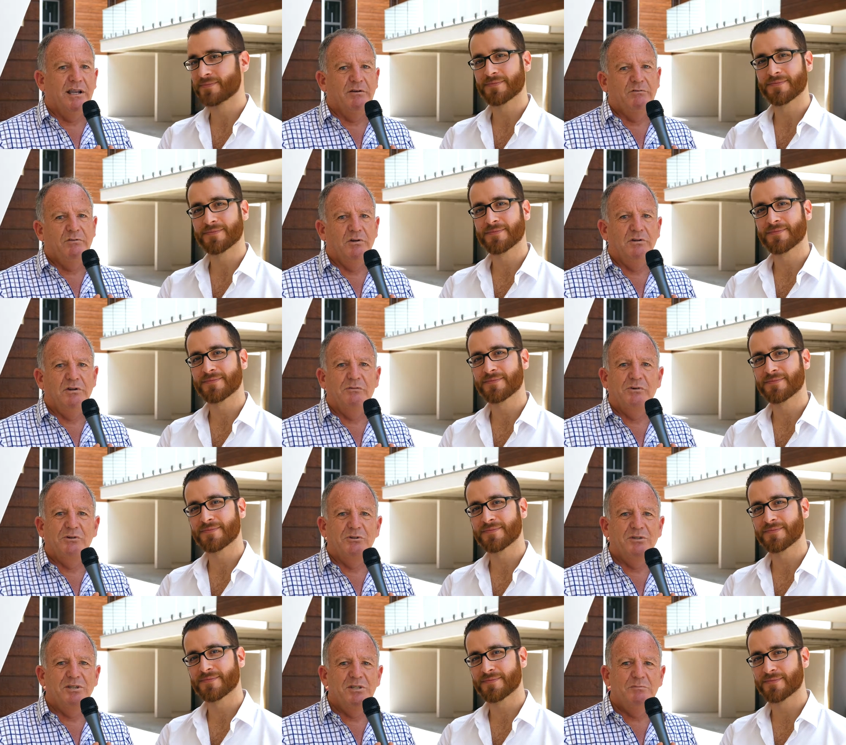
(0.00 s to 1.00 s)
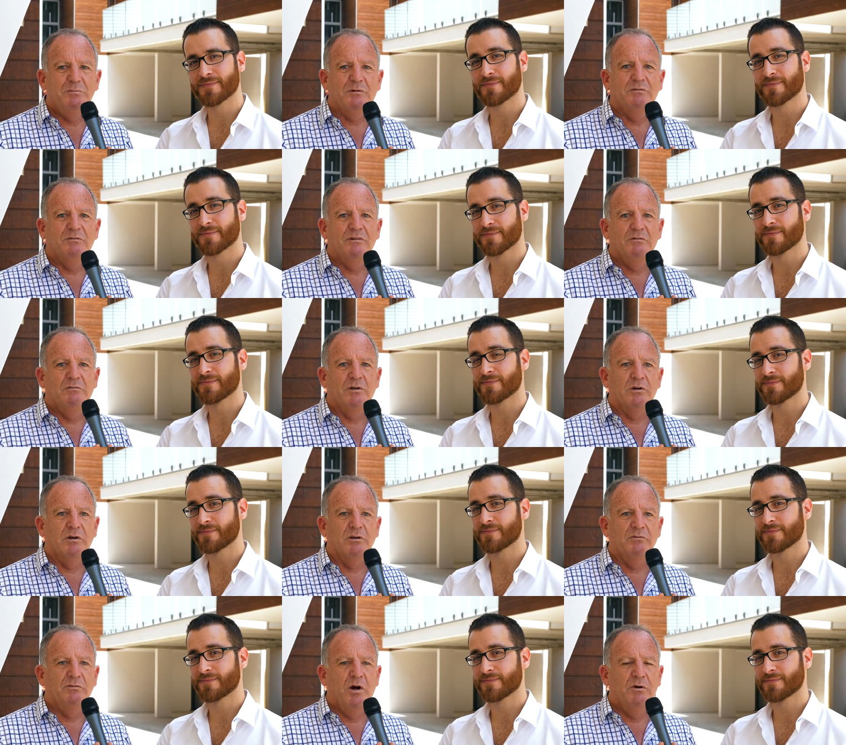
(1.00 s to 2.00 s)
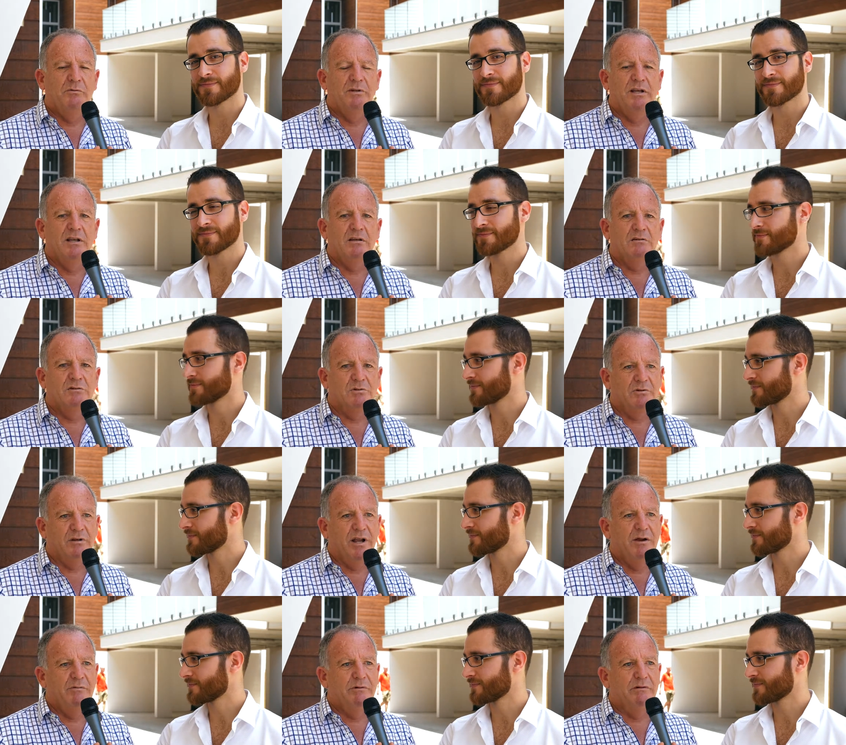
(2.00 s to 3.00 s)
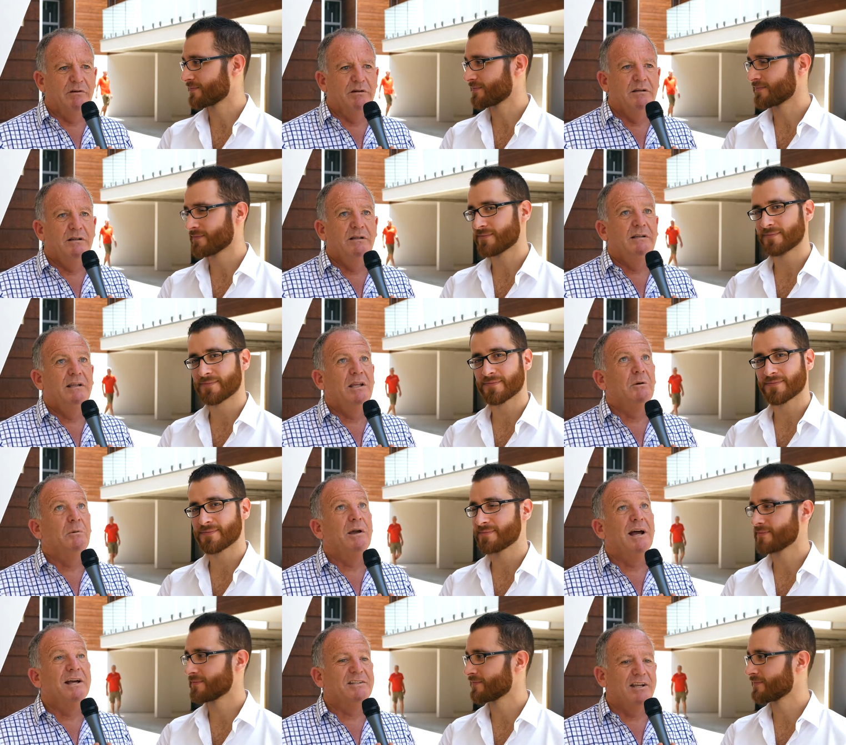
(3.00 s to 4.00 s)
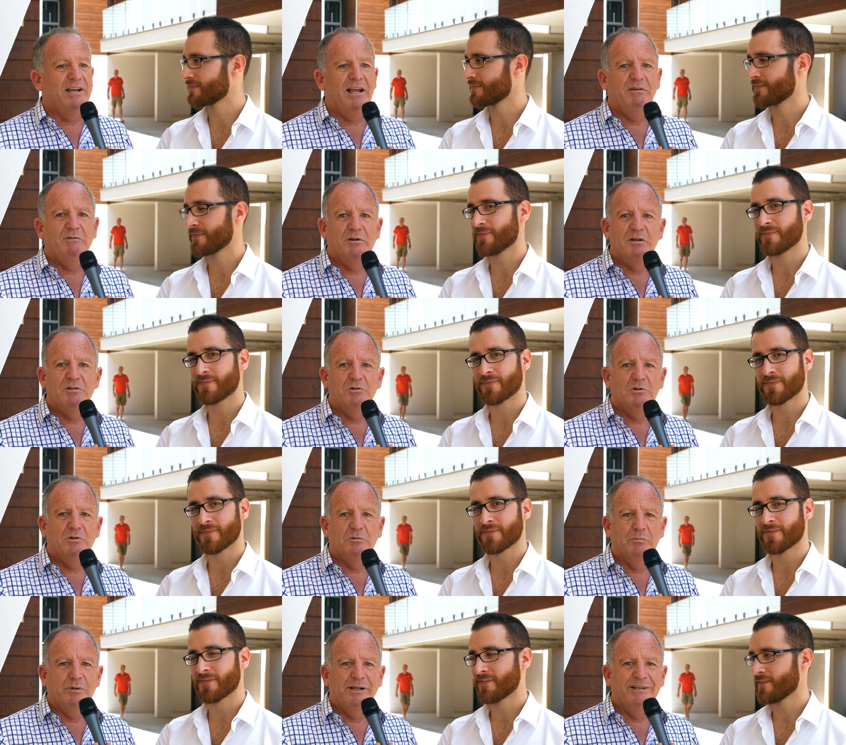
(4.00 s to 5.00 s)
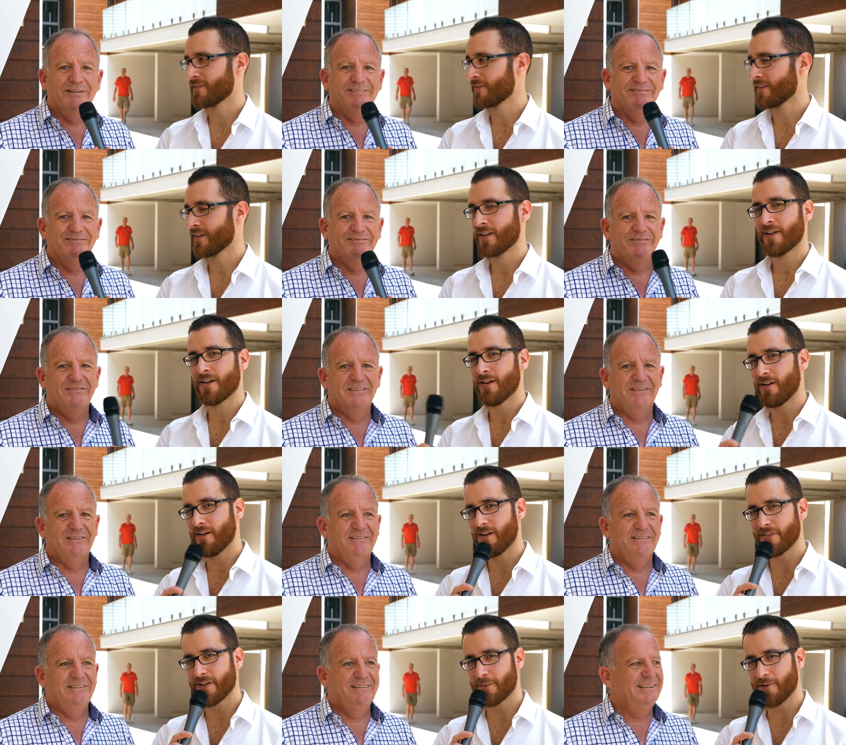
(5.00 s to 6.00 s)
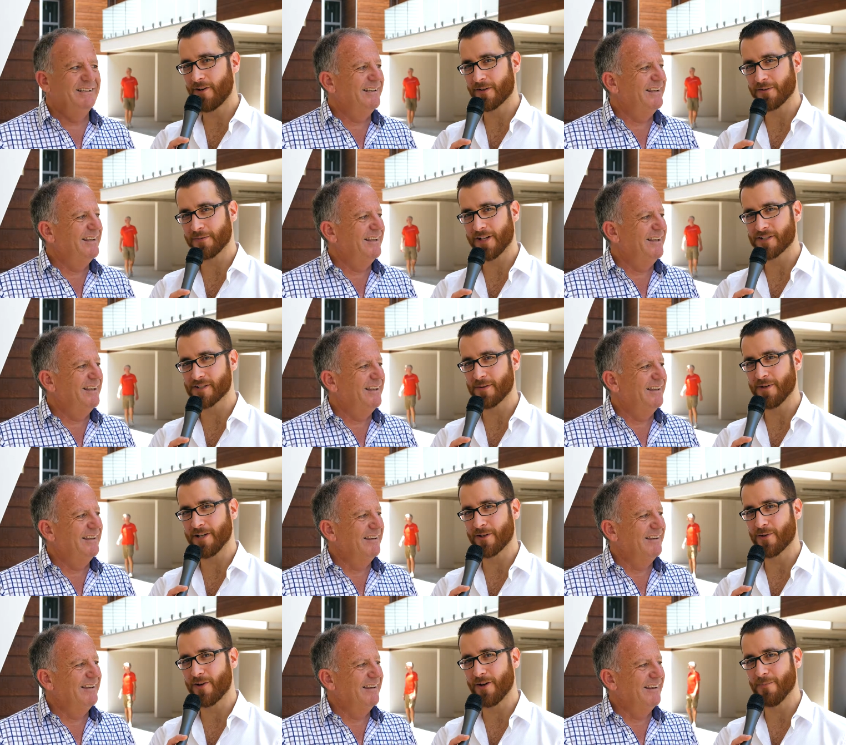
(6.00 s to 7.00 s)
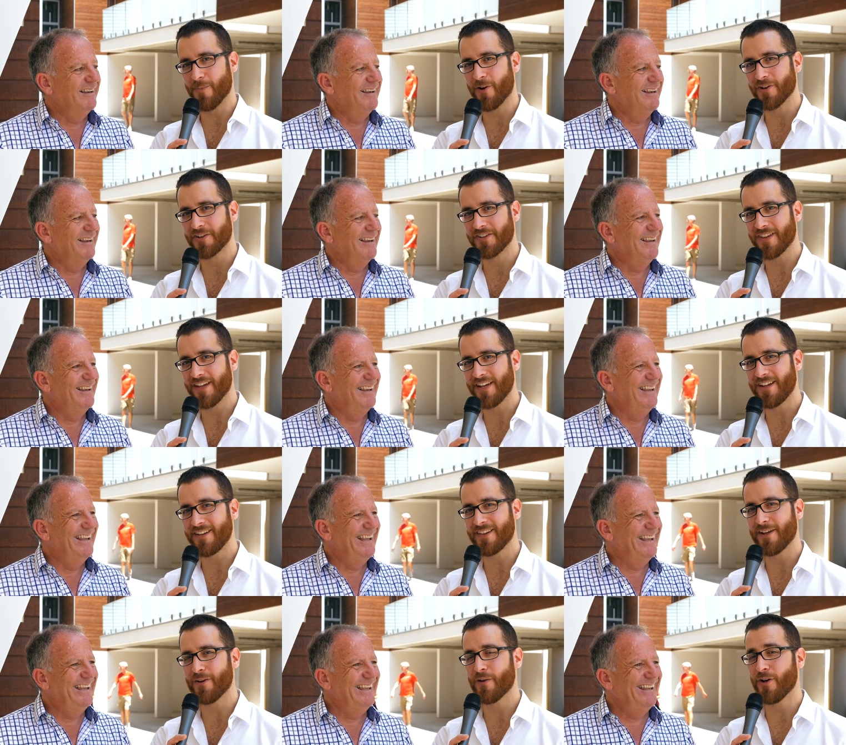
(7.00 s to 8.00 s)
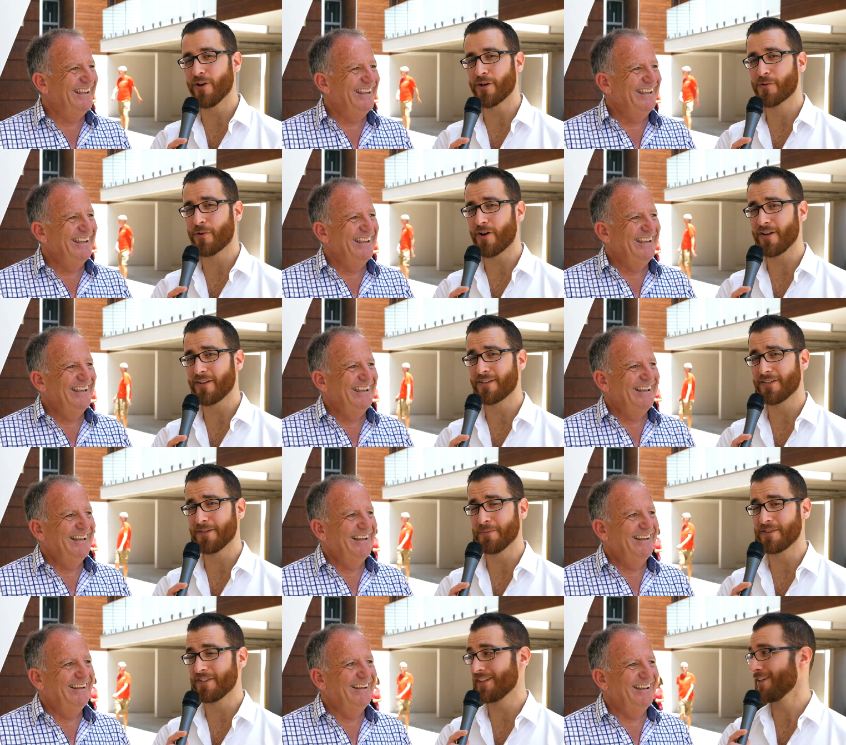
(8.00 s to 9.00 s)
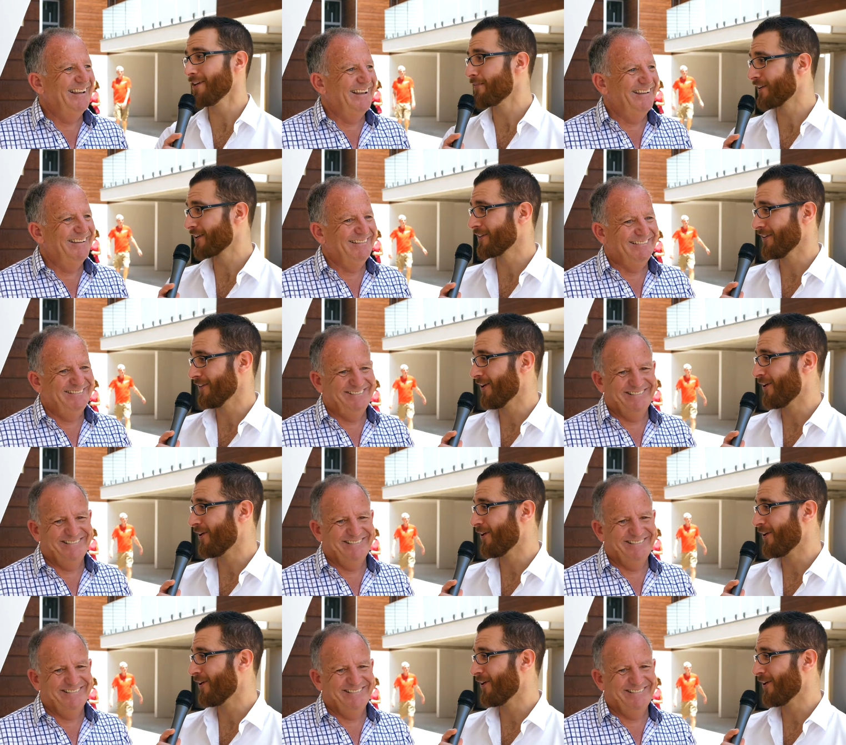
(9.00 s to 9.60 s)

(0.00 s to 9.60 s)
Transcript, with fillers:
Speaker 1: had a few difficulties, but we got involved in it, took it over, and here we are today when it's all completed.
Speaker 2: I think Michael's actually been quite modest there. There were quite some significant